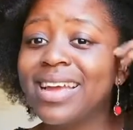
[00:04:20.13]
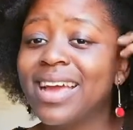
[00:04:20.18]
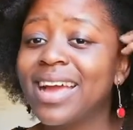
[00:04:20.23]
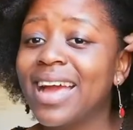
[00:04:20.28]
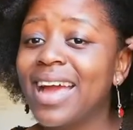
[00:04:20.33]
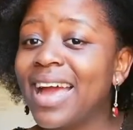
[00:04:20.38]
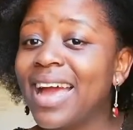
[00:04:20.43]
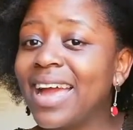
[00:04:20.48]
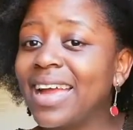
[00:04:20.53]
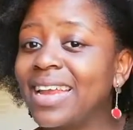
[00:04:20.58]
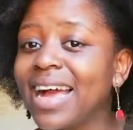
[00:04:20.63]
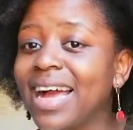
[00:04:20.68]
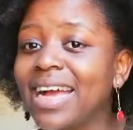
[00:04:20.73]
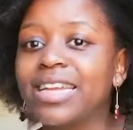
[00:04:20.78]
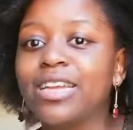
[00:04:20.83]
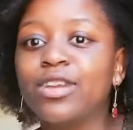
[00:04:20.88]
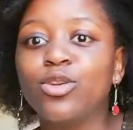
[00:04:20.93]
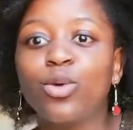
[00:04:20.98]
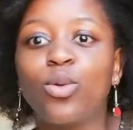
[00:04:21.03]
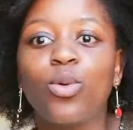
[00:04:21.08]
And I didn't
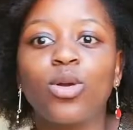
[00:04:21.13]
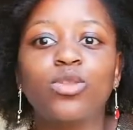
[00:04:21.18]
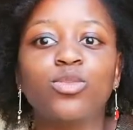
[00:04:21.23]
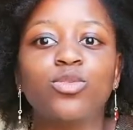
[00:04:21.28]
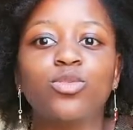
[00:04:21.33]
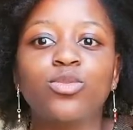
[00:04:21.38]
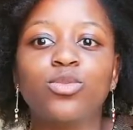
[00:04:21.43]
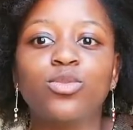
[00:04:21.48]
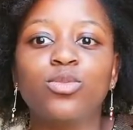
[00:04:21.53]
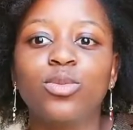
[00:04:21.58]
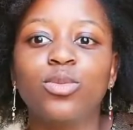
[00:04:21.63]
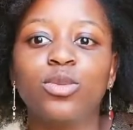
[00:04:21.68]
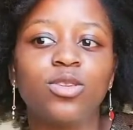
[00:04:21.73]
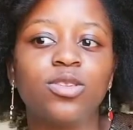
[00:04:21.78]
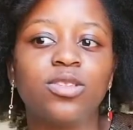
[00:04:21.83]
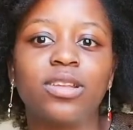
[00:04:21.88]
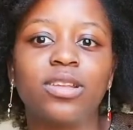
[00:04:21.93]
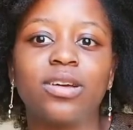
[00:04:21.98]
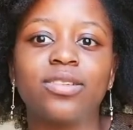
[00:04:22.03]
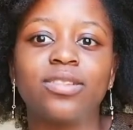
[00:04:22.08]
know what to do, because I
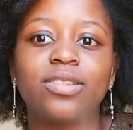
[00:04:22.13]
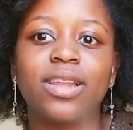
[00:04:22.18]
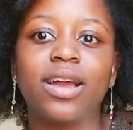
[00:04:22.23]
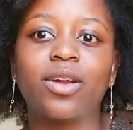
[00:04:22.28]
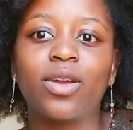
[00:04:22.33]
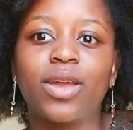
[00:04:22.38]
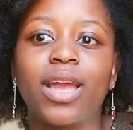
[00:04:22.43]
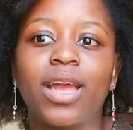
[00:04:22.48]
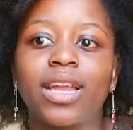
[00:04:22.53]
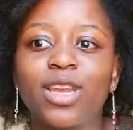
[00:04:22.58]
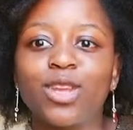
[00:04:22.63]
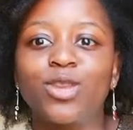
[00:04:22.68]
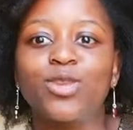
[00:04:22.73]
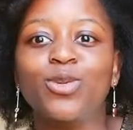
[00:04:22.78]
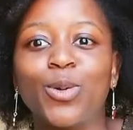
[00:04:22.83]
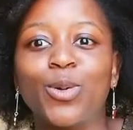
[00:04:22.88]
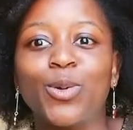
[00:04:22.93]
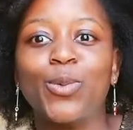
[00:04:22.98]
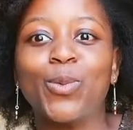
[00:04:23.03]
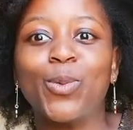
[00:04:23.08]
was like, okay, I need to go to
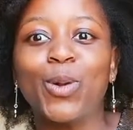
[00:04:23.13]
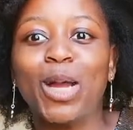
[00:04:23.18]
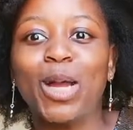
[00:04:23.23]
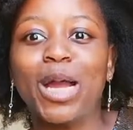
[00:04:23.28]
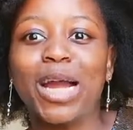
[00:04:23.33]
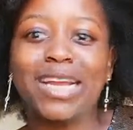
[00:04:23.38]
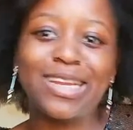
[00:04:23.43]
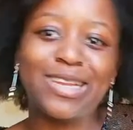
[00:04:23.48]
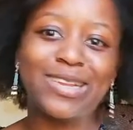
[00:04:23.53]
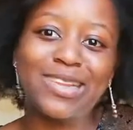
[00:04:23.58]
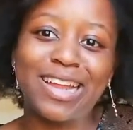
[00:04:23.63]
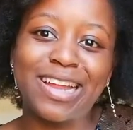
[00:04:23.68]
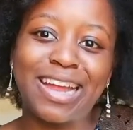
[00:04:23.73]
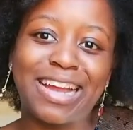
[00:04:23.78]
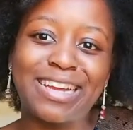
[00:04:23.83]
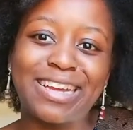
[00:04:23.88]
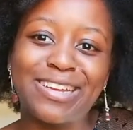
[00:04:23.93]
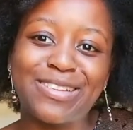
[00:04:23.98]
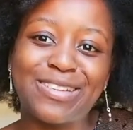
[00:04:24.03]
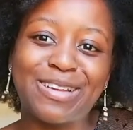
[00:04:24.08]
work, I need to
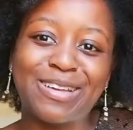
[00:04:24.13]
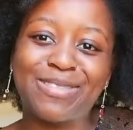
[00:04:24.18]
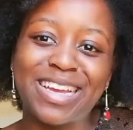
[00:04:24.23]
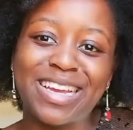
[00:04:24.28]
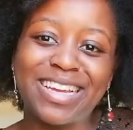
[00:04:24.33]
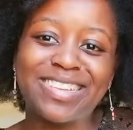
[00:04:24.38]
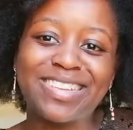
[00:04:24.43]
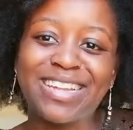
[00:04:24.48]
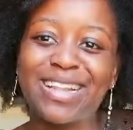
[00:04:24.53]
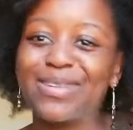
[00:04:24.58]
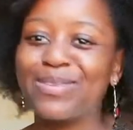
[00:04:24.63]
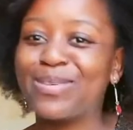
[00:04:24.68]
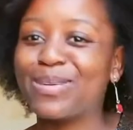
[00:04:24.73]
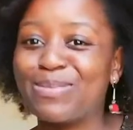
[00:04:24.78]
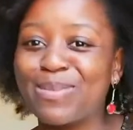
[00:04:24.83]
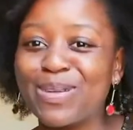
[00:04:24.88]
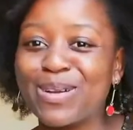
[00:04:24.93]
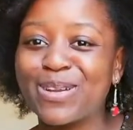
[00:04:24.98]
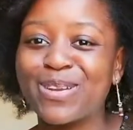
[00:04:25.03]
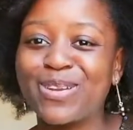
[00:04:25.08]
have a hairstyle, what am I
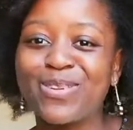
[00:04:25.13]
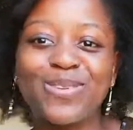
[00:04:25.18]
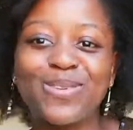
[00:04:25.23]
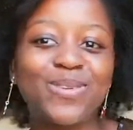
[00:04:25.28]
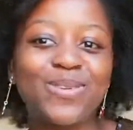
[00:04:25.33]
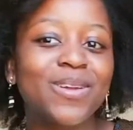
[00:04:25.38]
going to do?